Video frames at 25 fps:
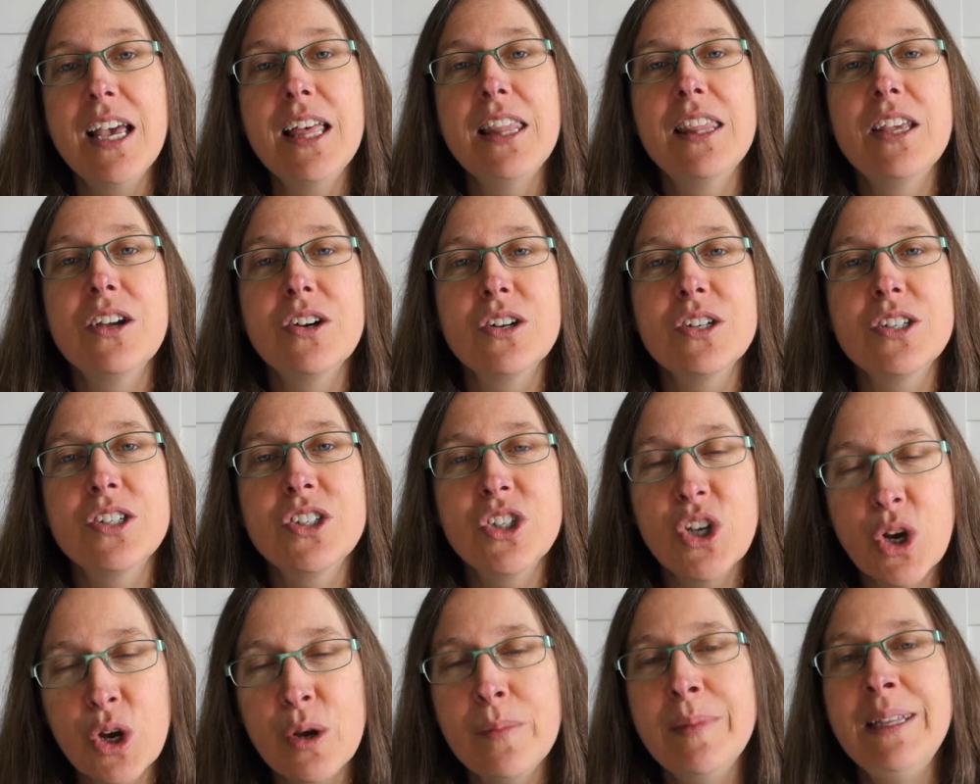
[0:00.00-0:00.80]
There are
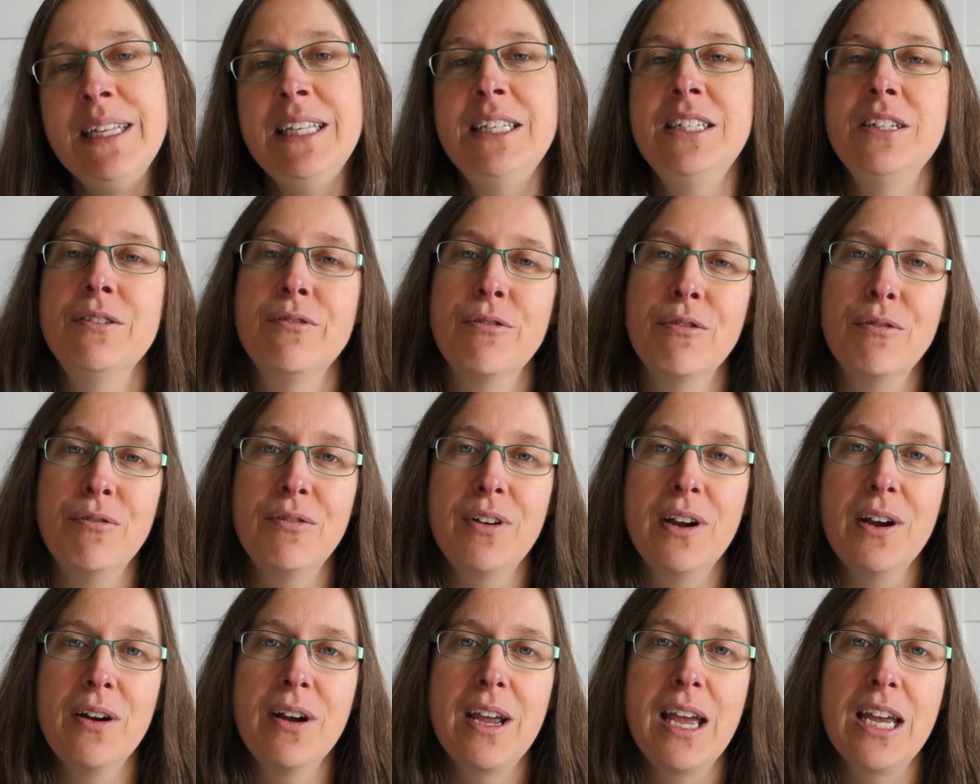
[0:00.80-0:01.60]
so many different
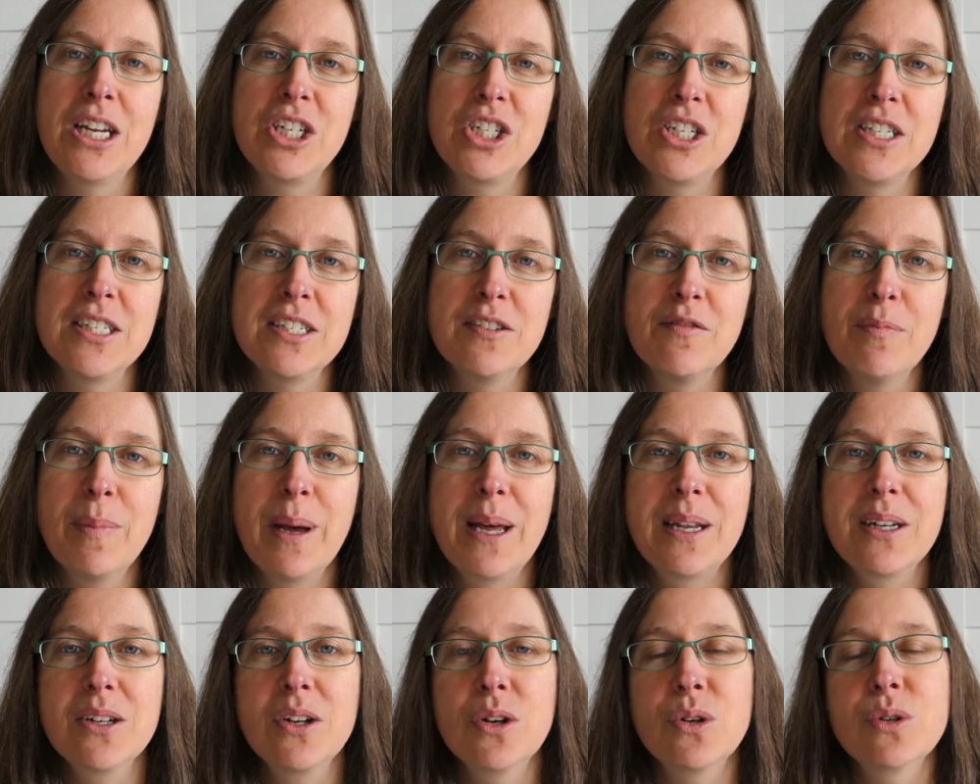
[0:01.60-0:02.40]
variations of
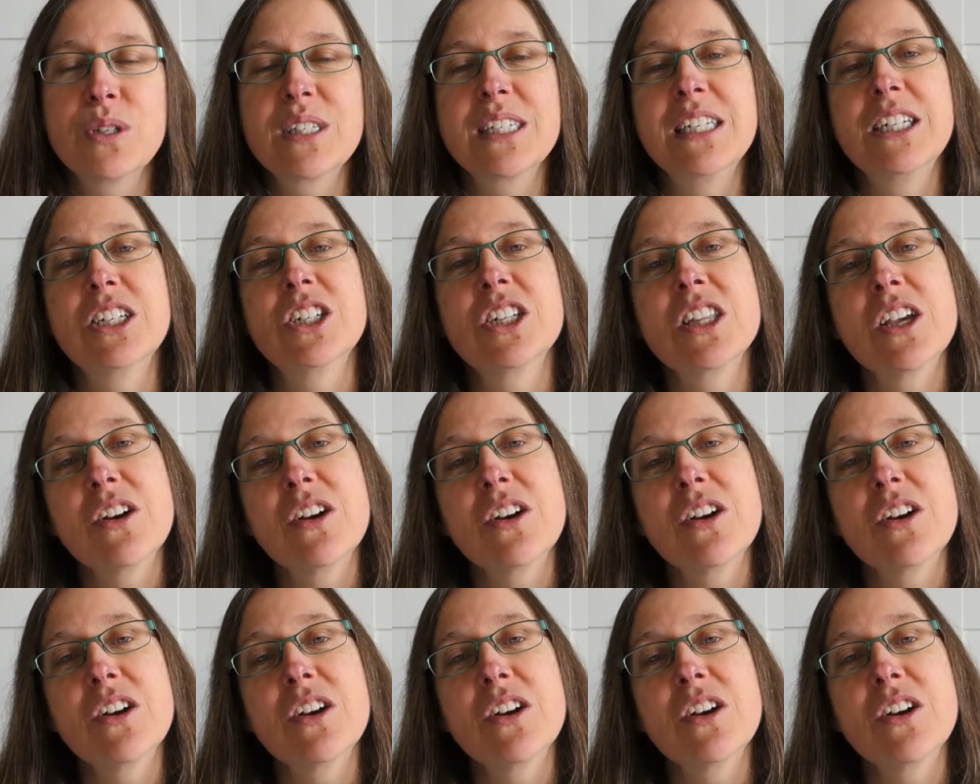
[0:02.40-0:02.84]
buttonhole stitch.